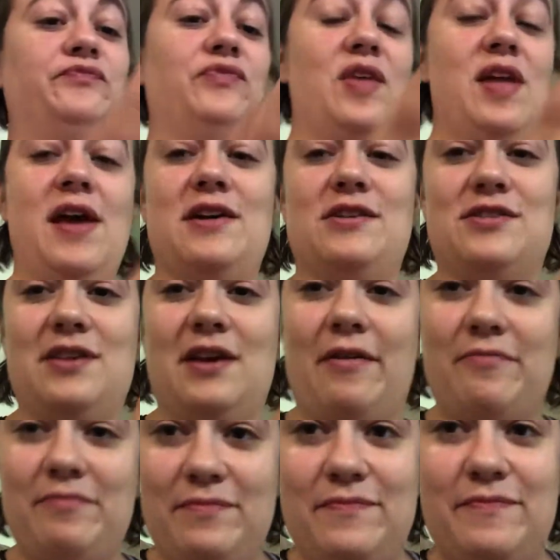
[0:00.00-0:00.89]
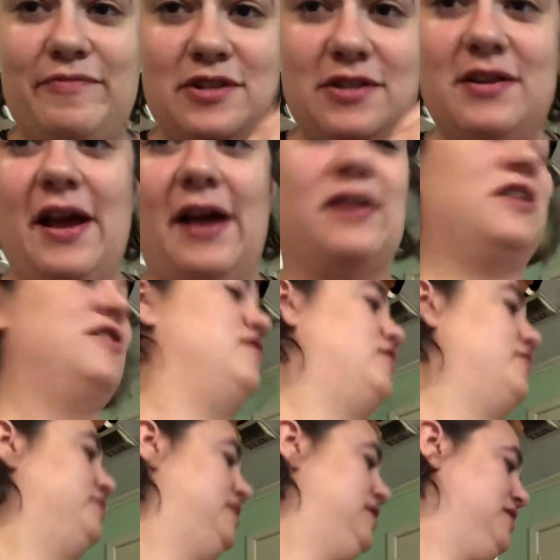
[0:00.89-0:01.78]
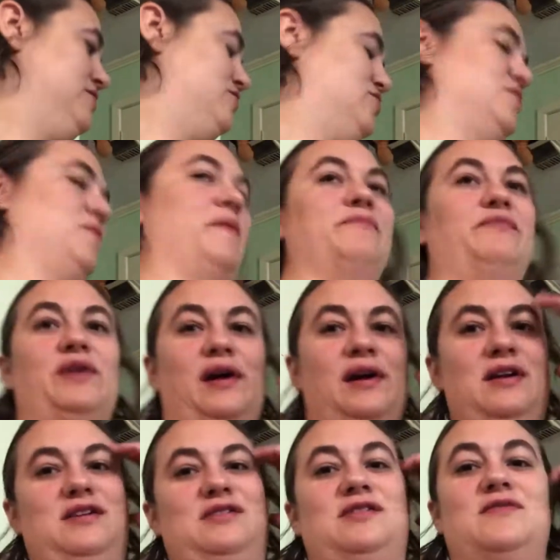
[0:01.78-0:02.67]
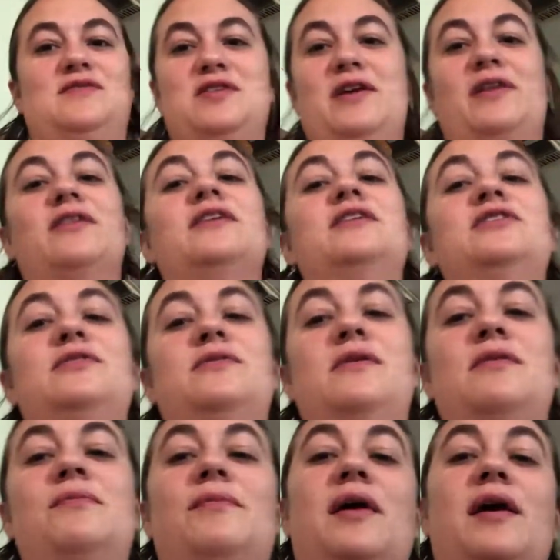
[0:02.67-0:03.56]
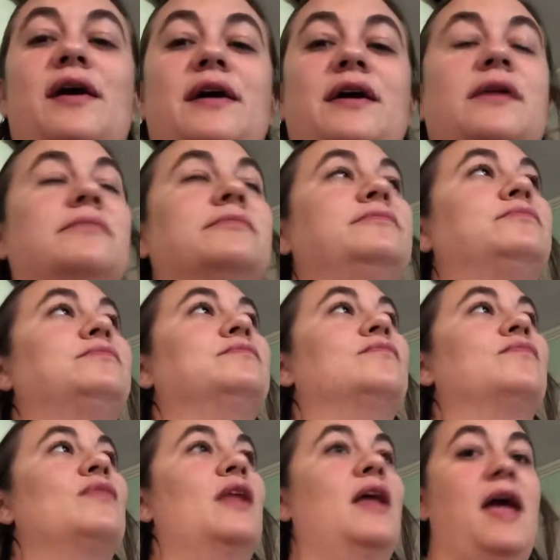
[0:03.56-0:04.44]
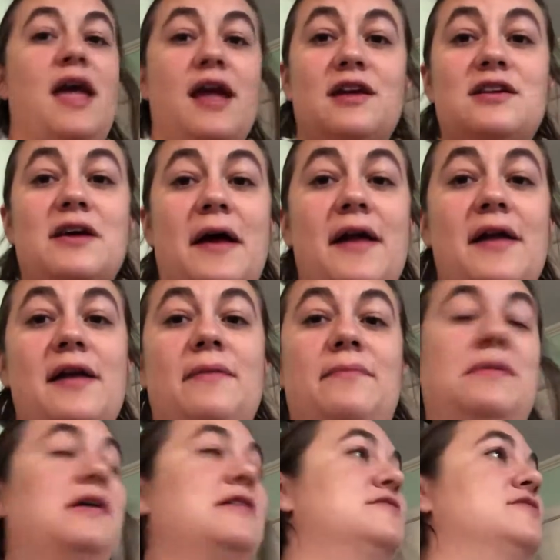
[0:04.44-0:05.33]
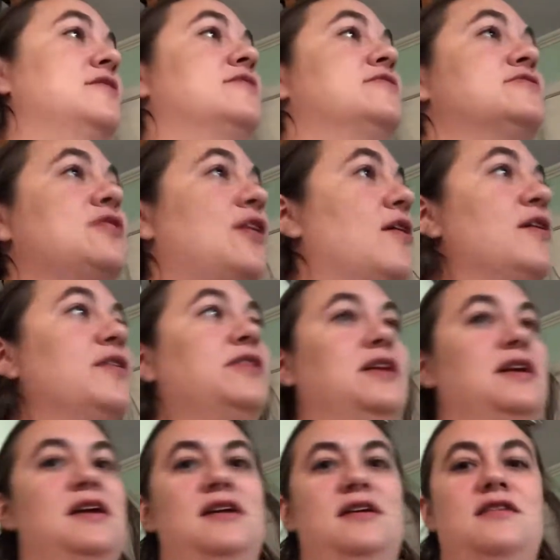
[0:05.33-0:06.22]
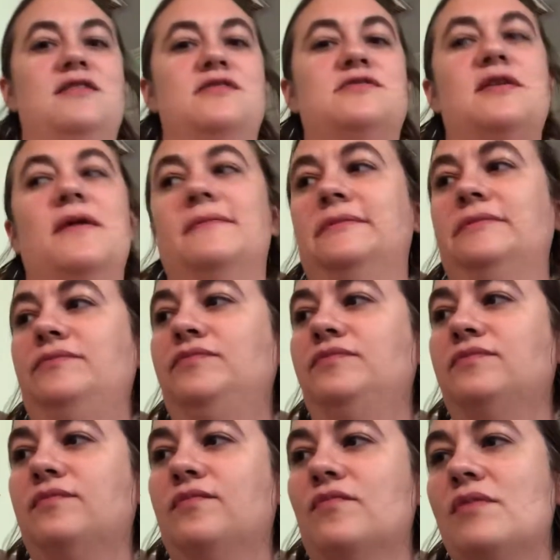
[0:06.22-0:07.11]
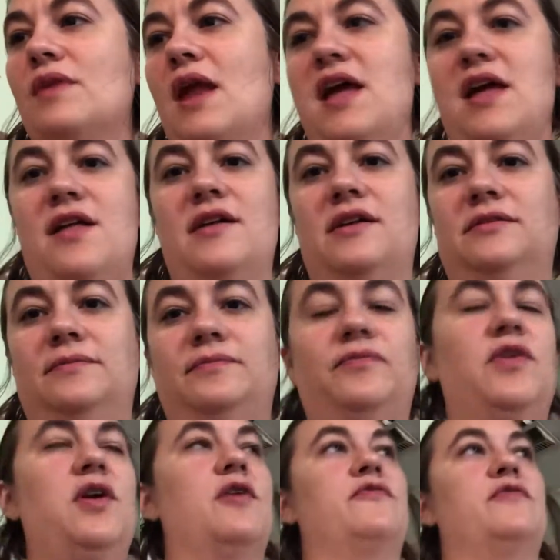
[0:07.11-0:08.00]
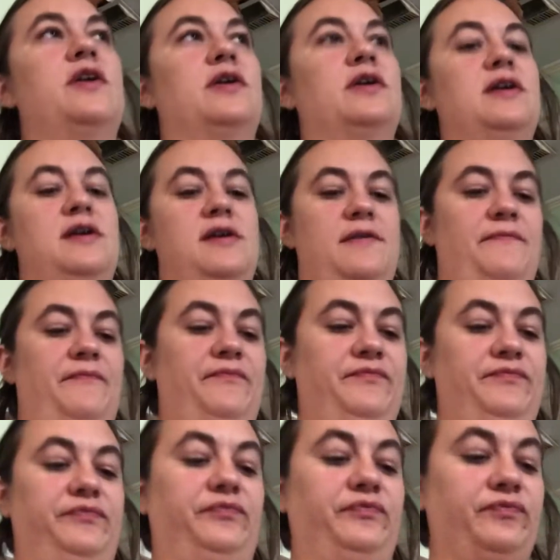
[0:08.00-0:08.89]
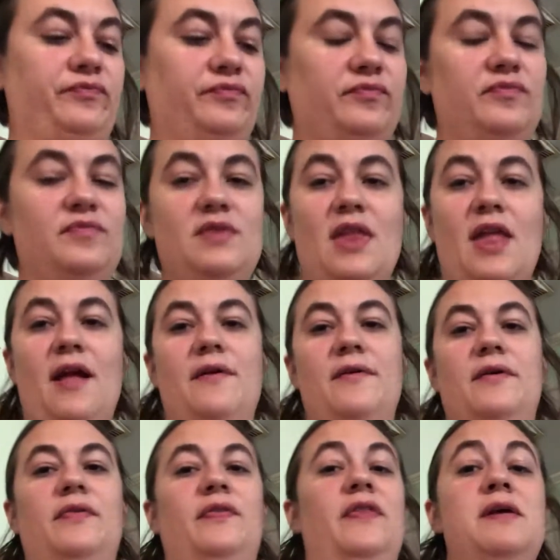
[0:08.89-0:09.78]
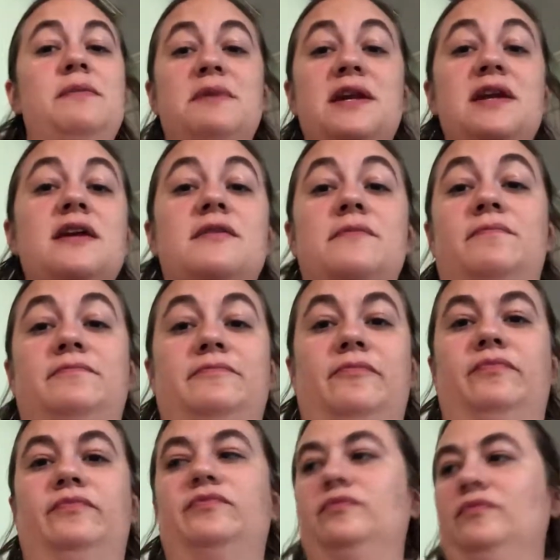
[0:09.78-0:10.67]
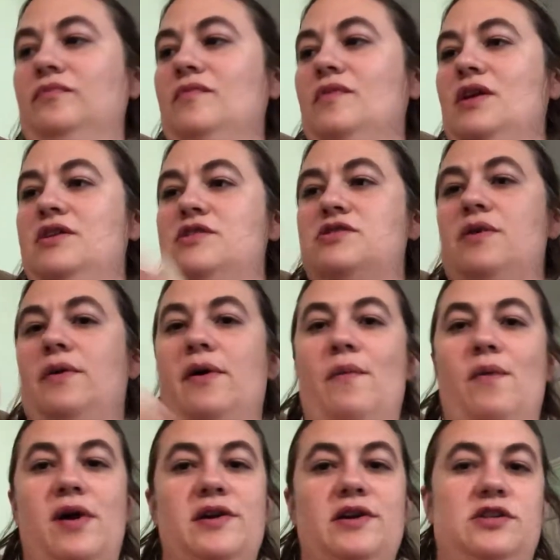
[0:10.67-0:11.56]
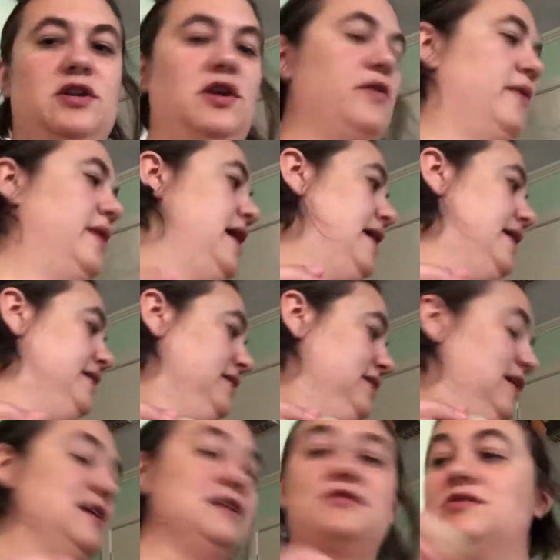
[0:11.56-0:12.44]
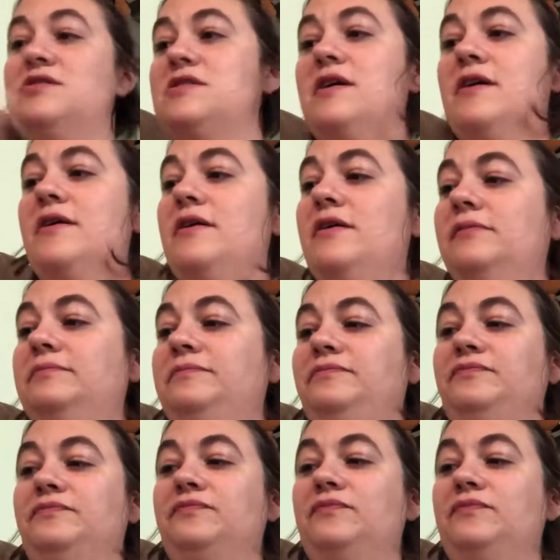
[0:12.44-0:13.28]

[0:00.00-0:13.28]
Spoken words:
yes, I'm snacking on these, so I'm not necessarily doing my egg diet because I saw these and they're very limited. So I wanted to go ahead and get some.